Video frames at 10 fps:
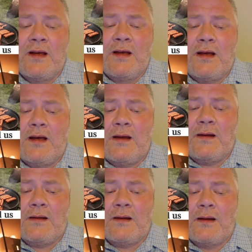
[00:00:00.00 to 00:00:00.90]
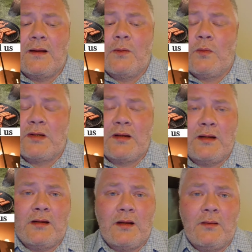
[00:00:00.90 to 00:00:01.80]
And what did
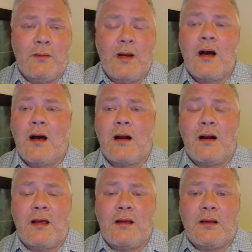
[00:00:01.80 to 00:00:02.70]
he do? Like